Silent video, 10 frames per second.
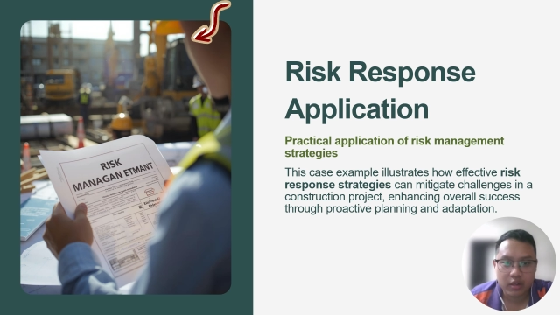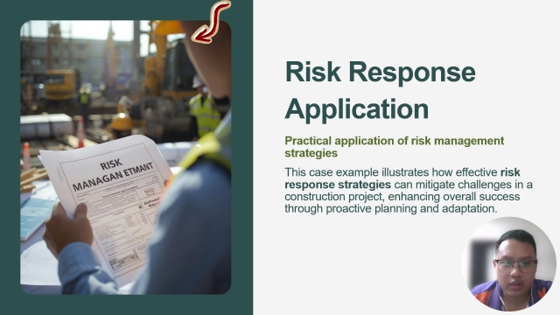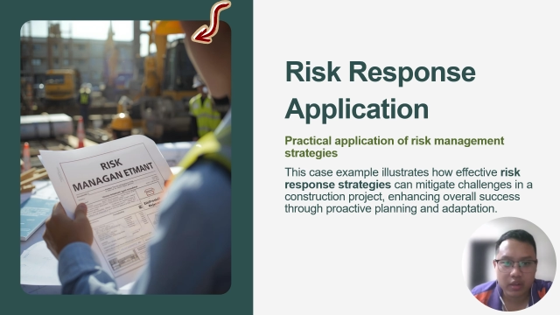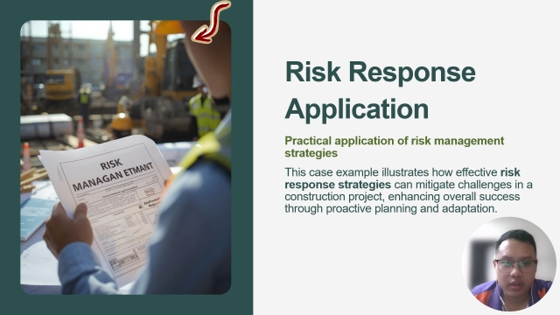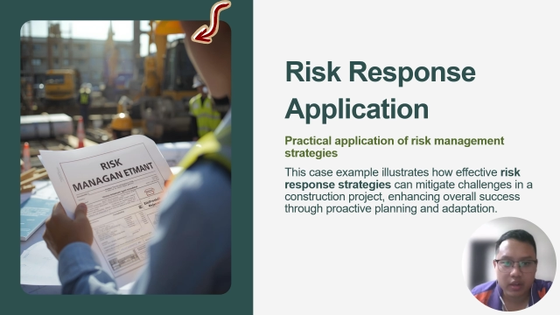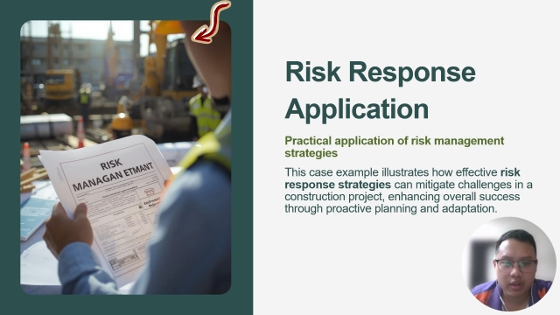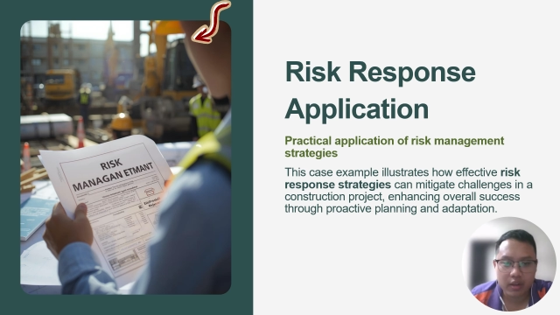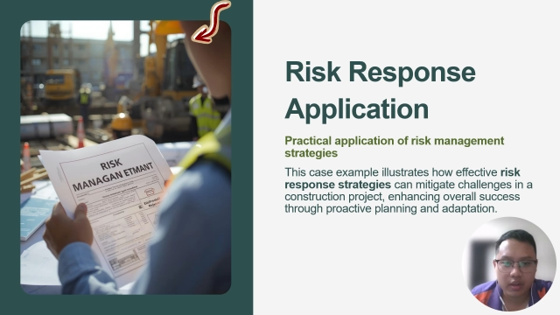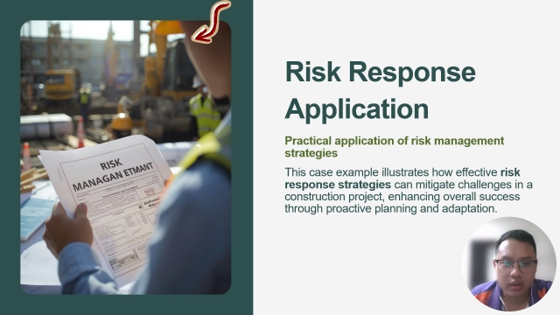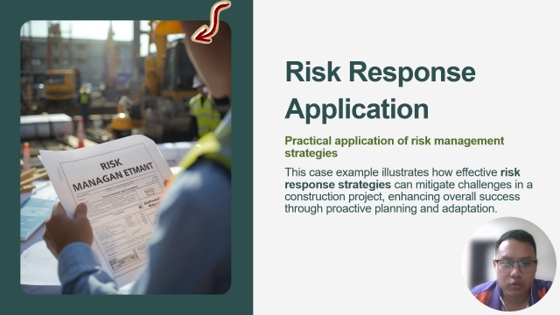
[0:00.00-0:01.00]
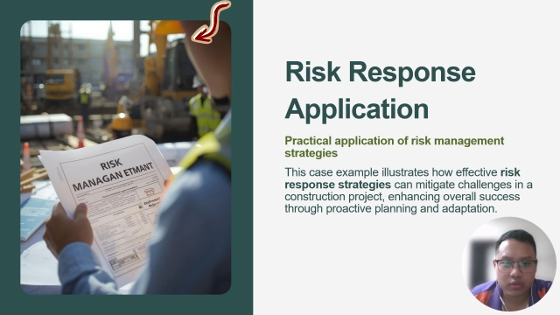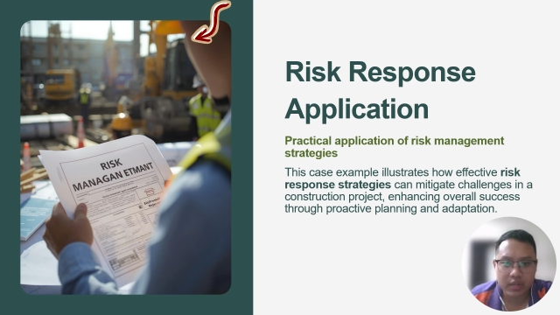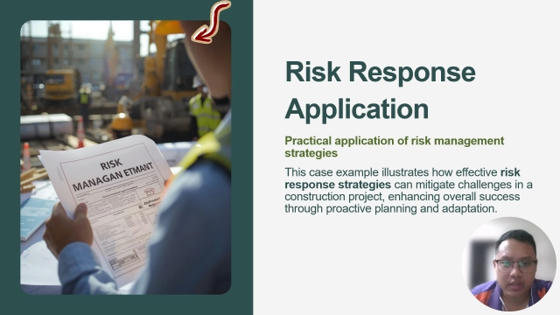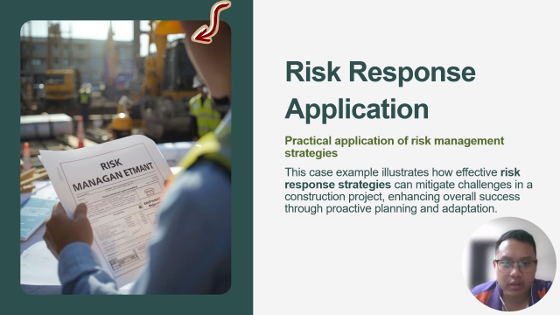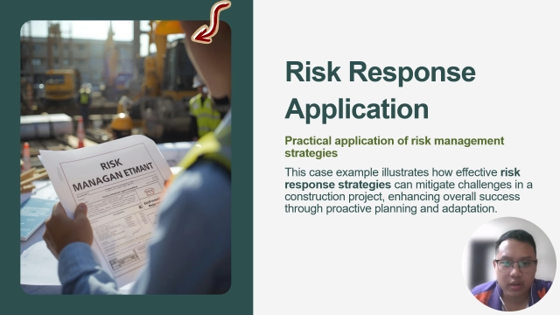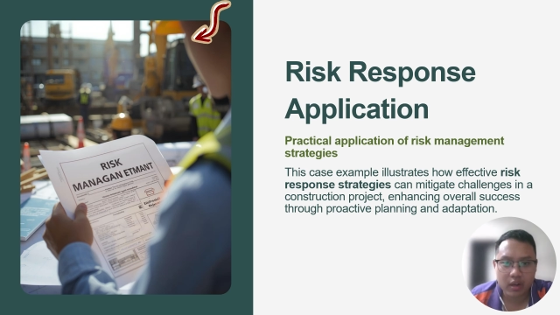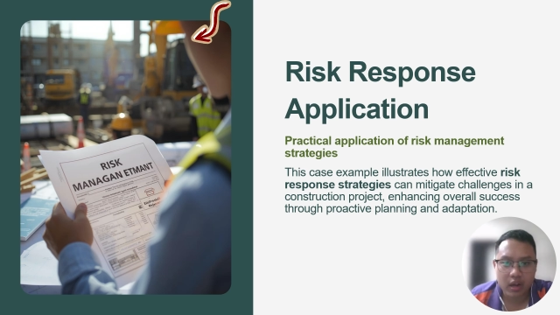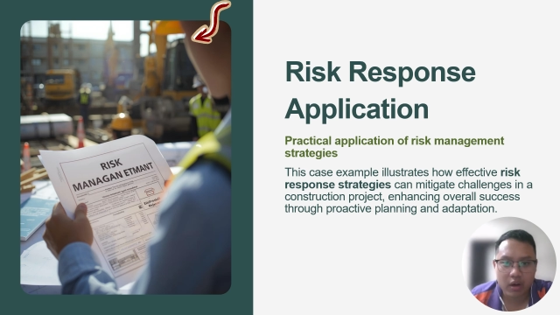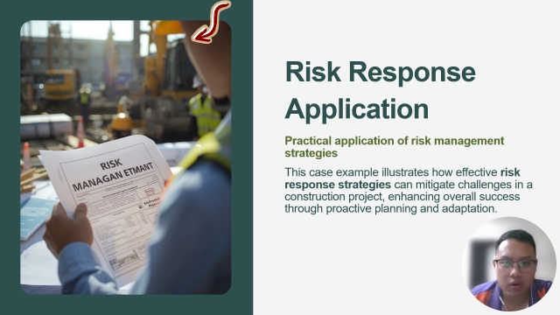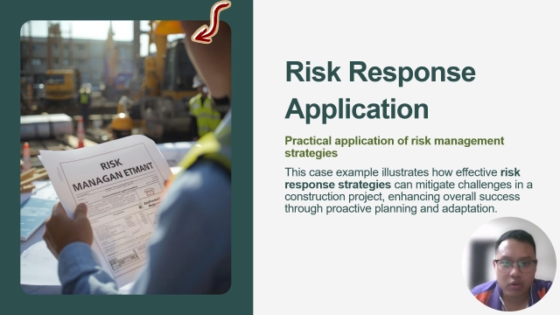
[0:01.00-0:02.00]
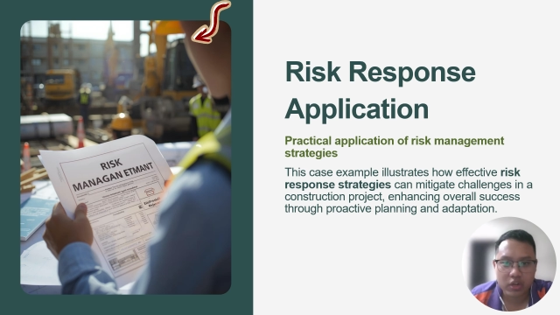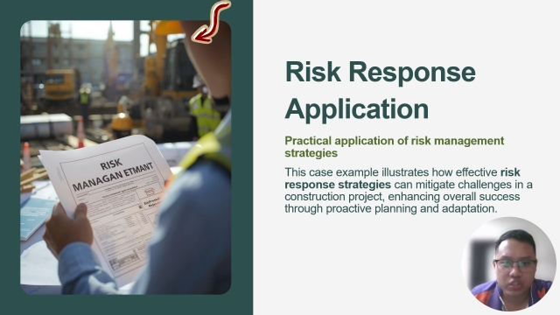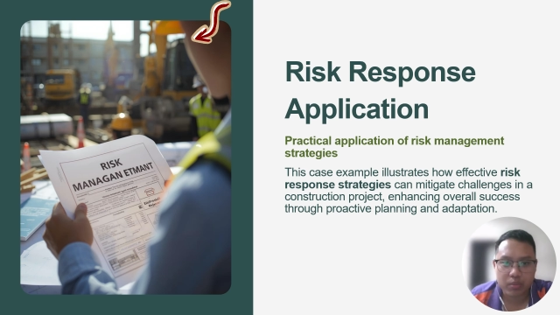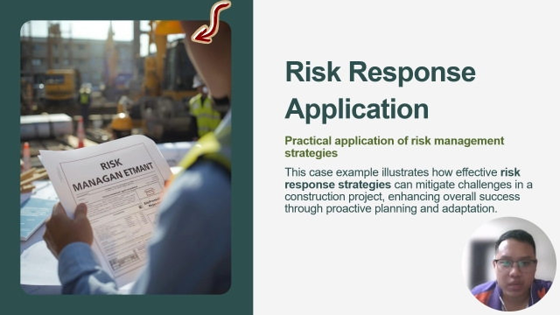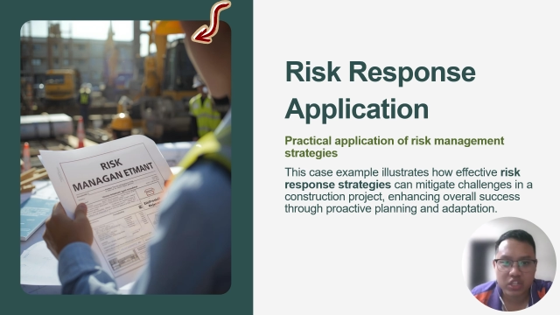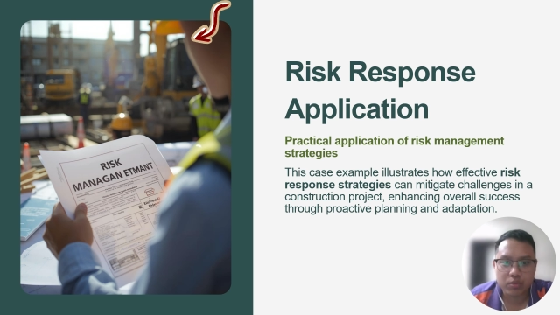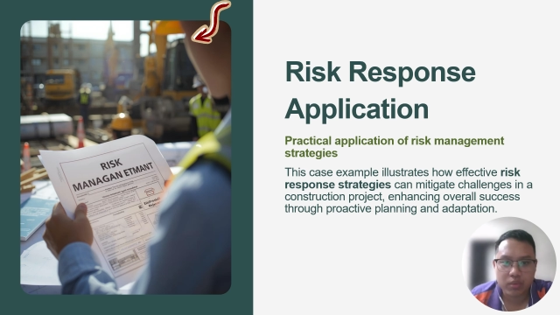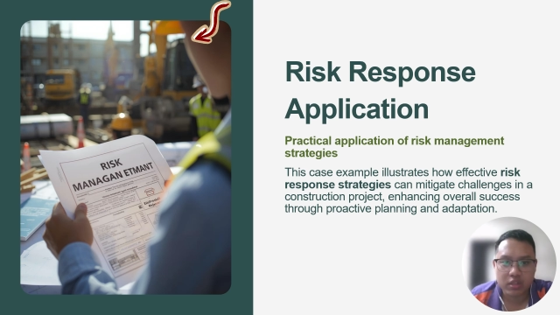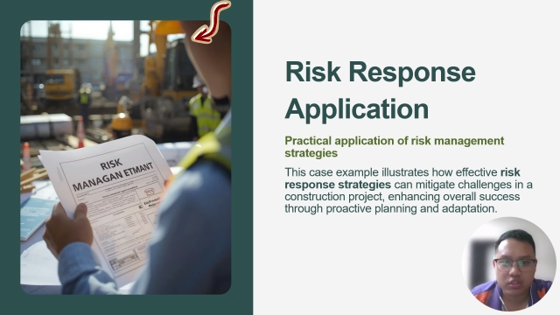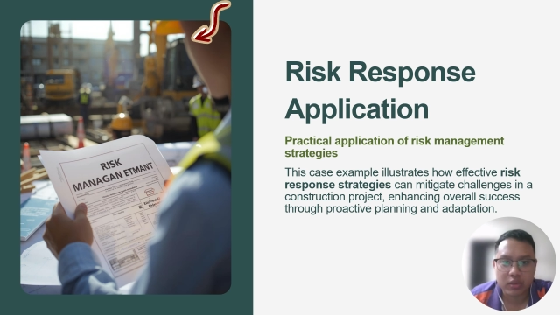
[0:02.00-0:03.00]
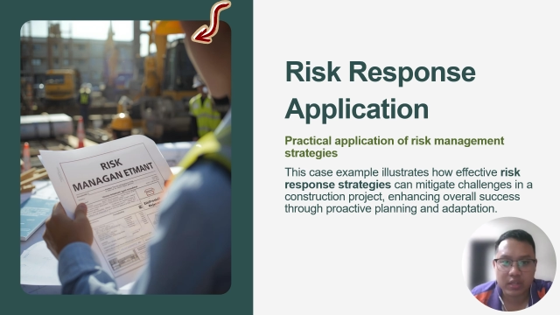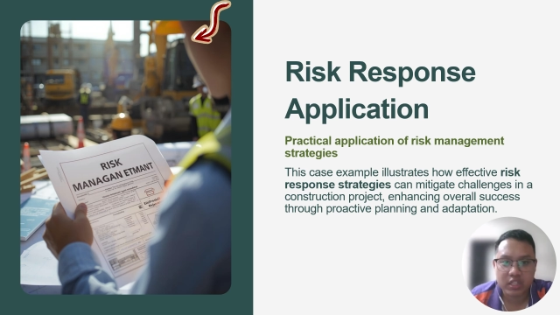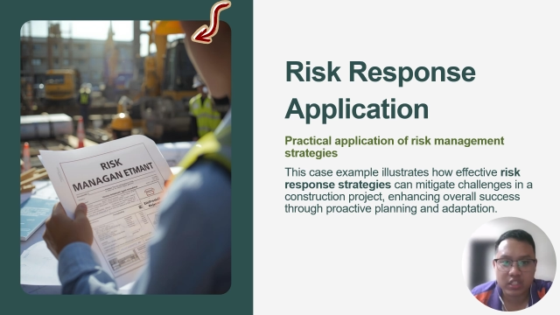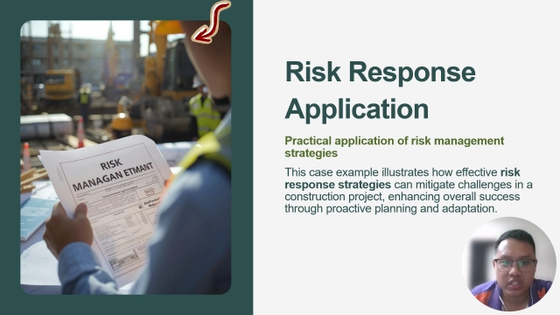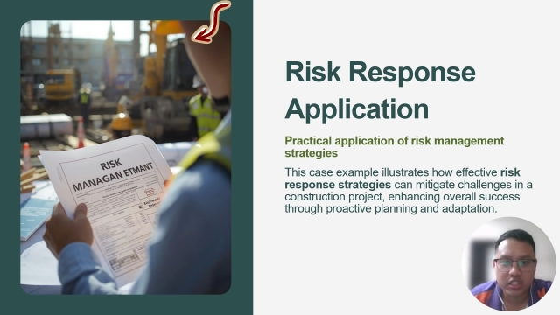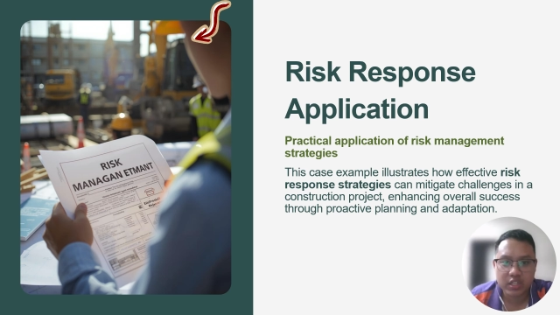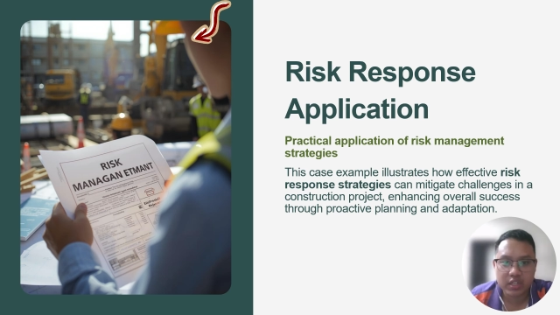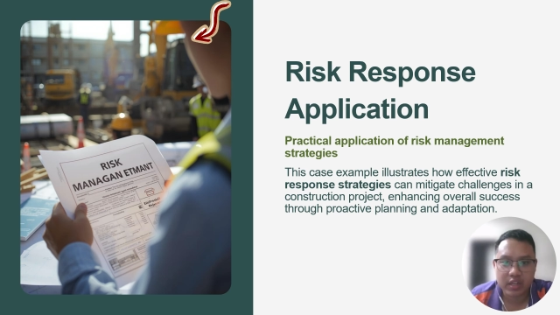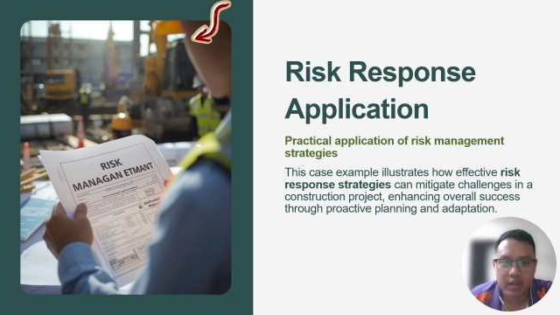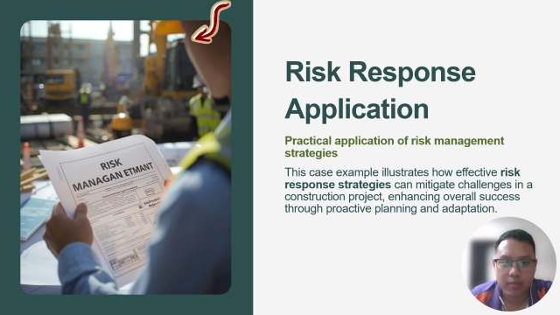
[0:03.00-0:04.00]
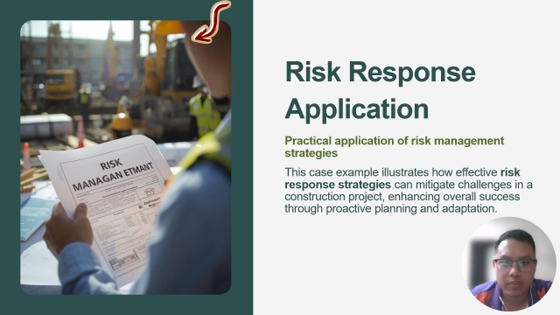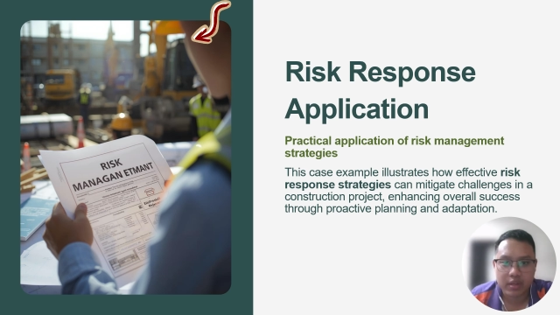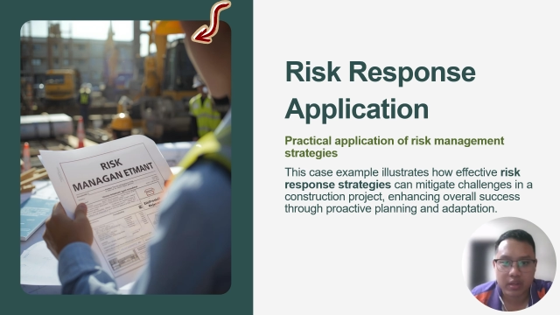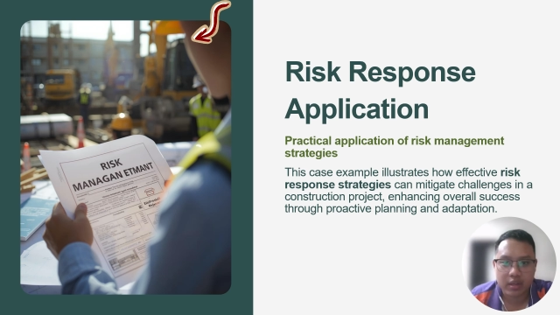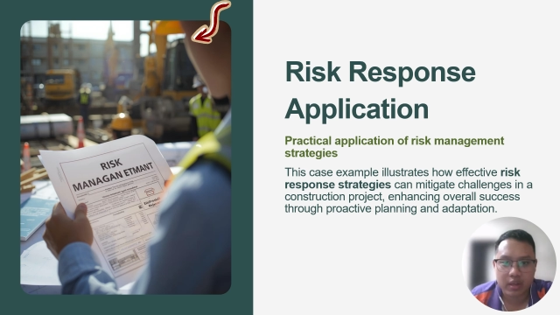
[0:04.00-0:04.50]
It illustrated how risk management strategy can be